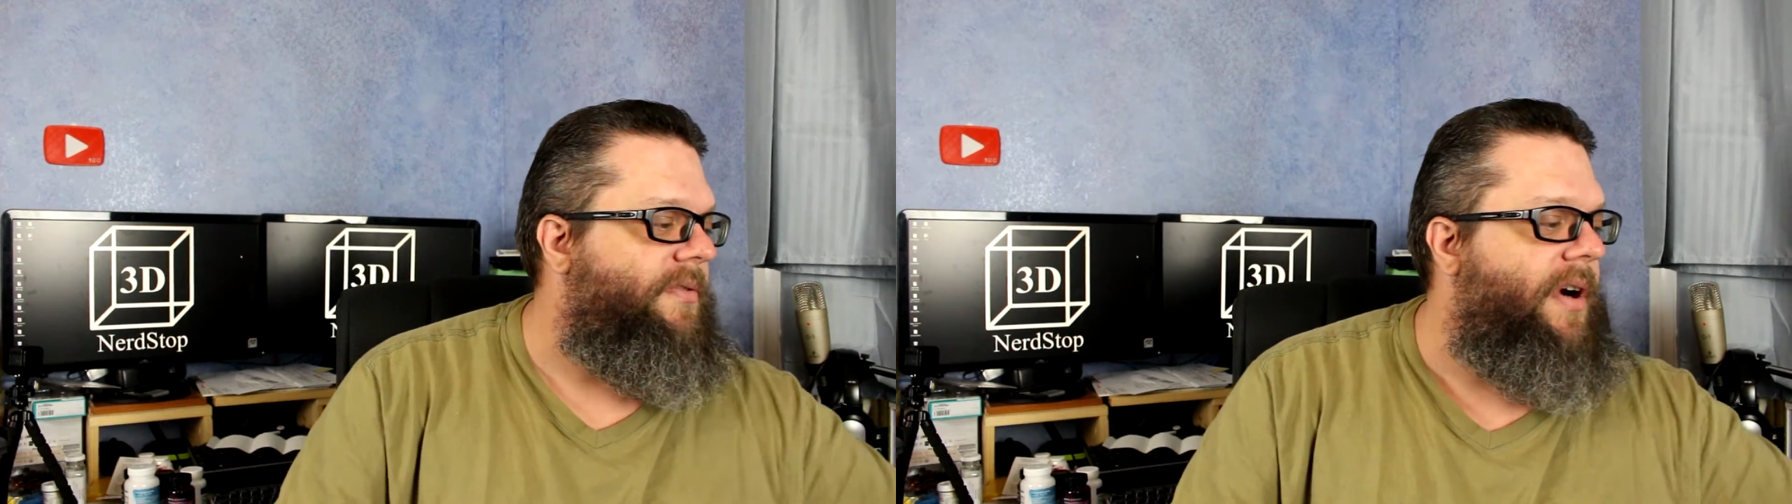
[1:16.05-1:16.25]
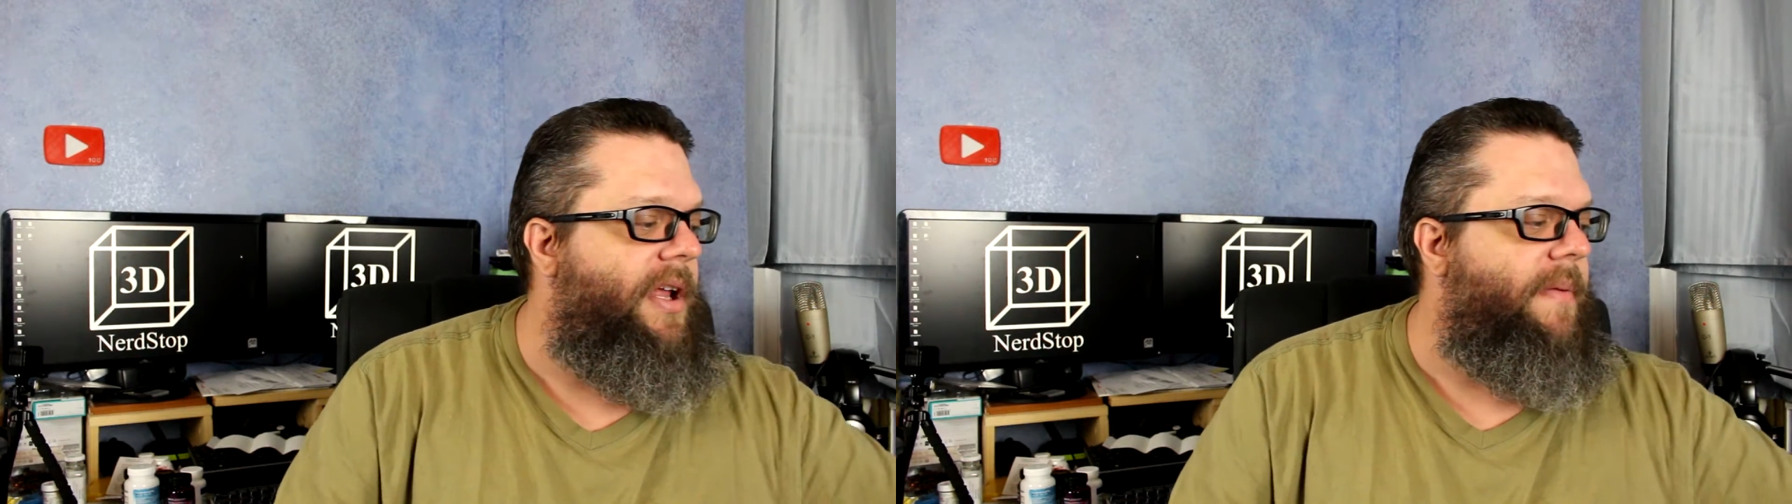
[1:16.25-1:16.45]

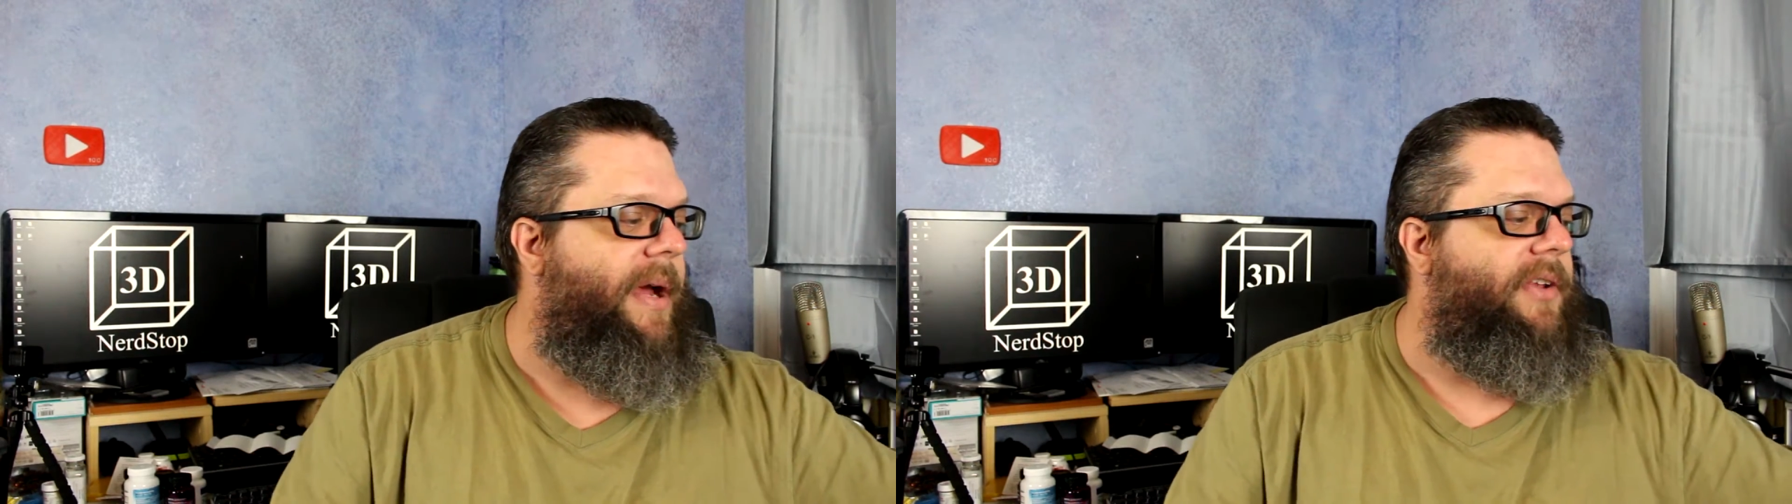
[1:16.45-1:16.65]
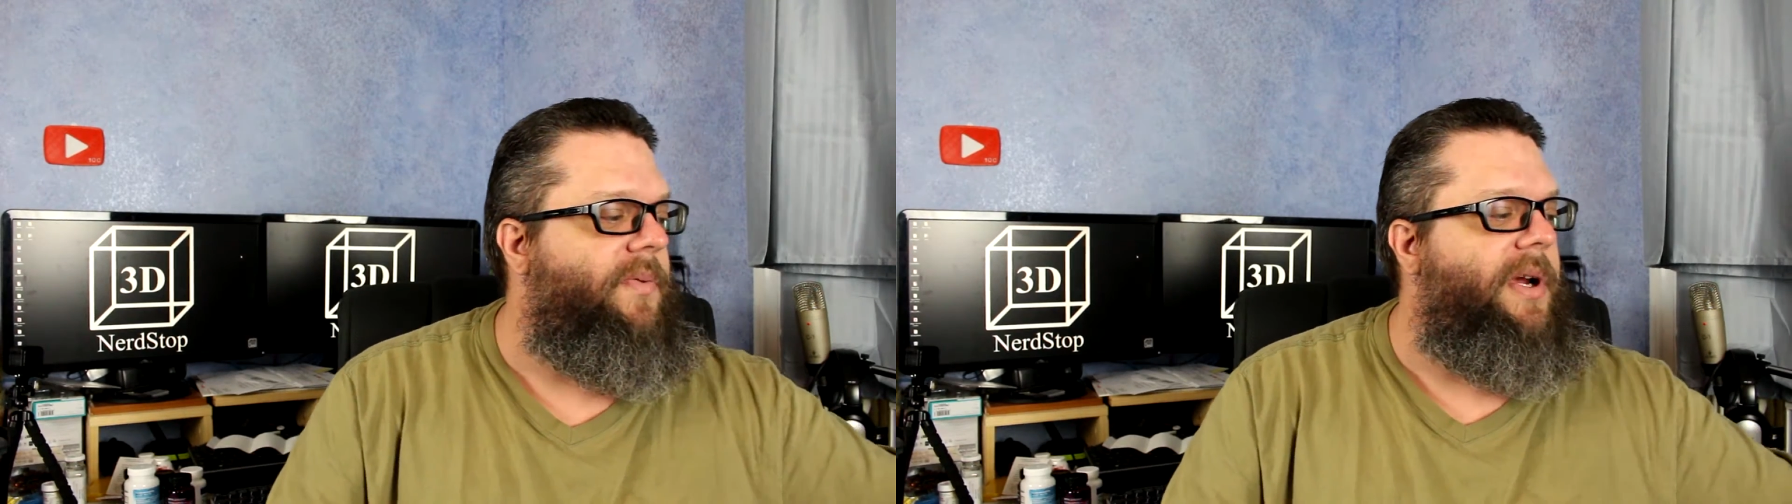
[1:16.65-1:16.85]
running
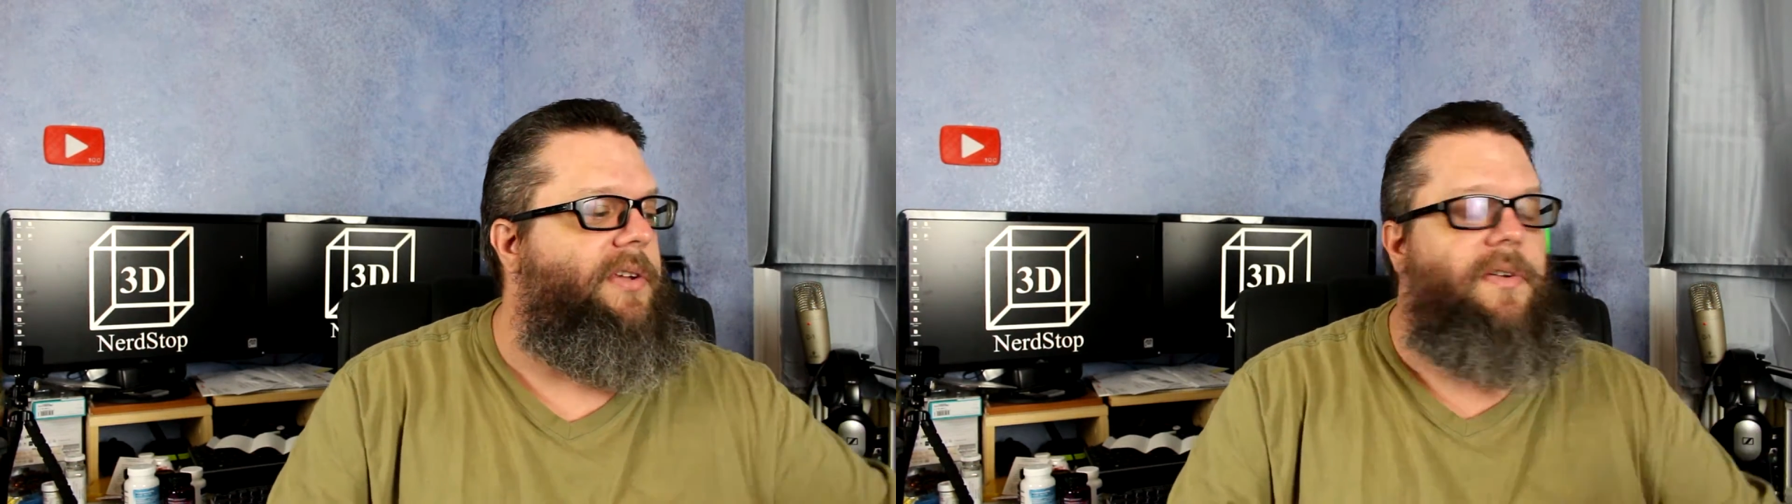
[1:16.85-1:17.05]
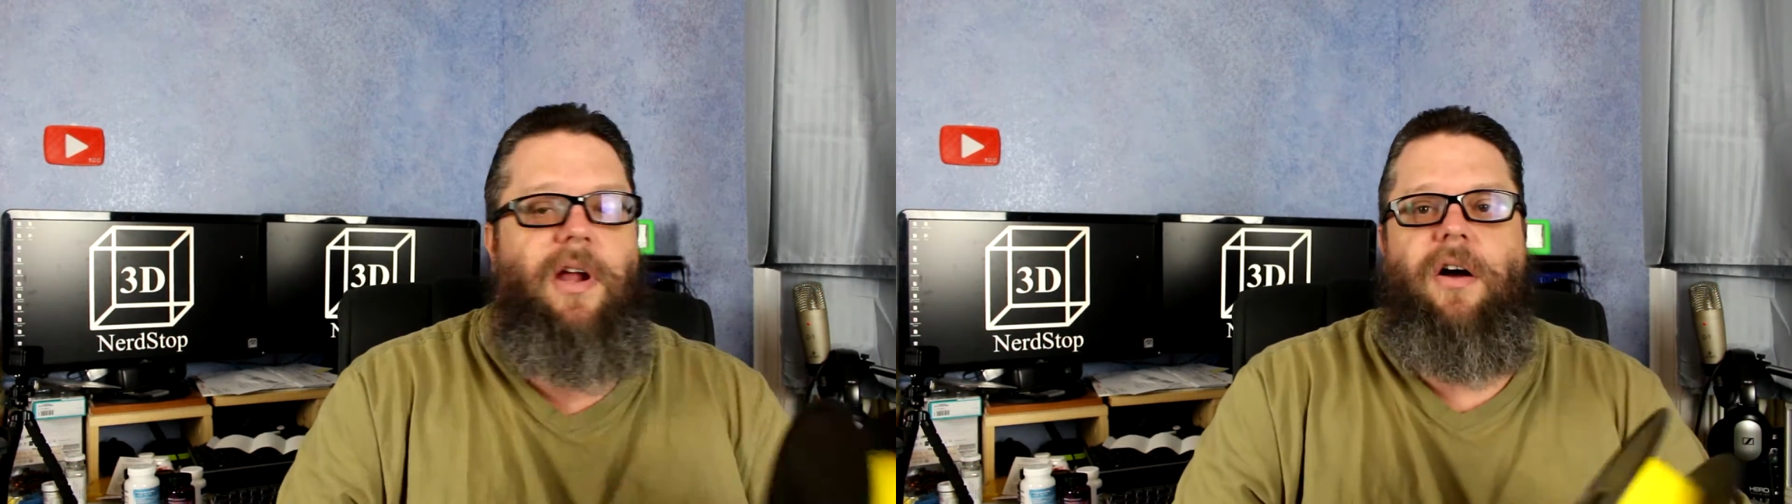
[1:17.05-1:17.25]
about
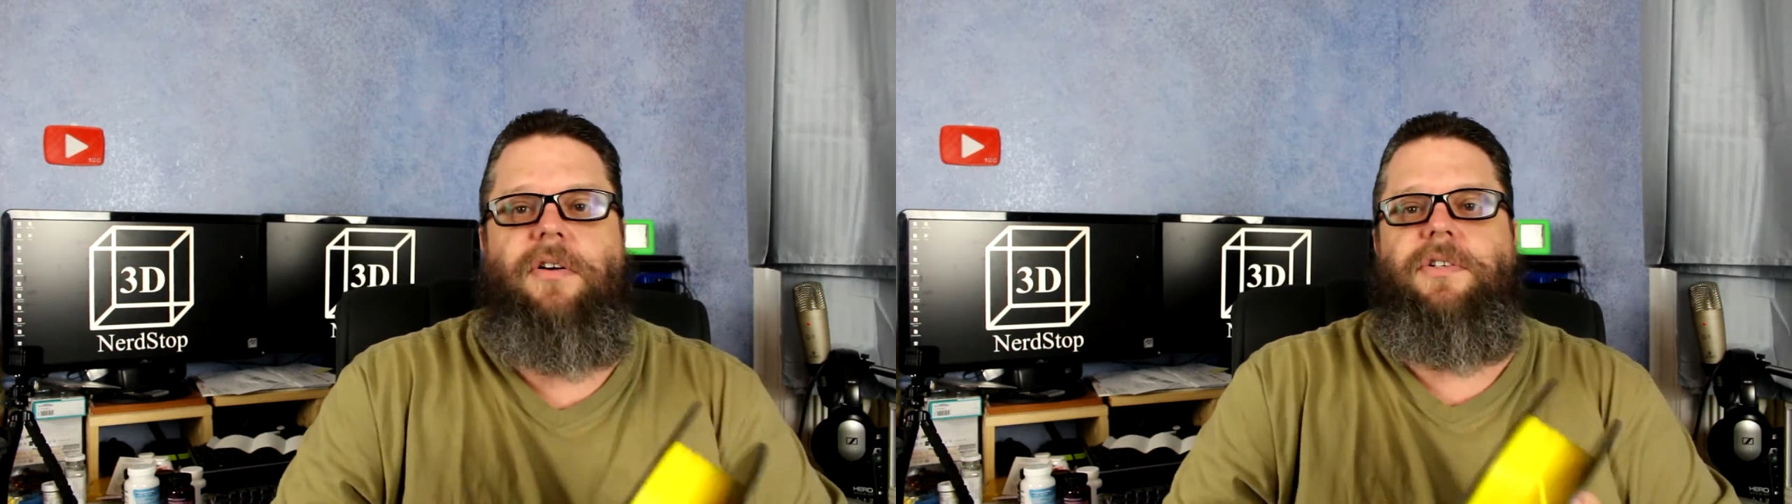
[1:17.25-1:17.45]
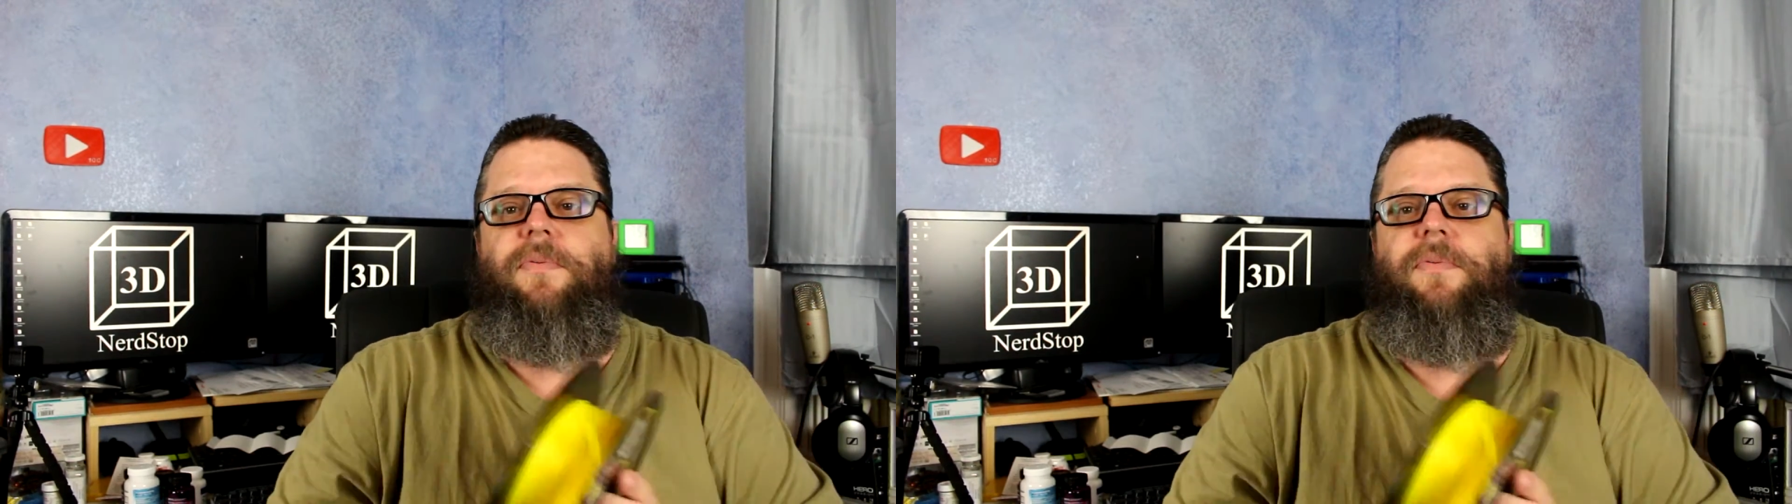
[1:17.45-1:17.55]
$22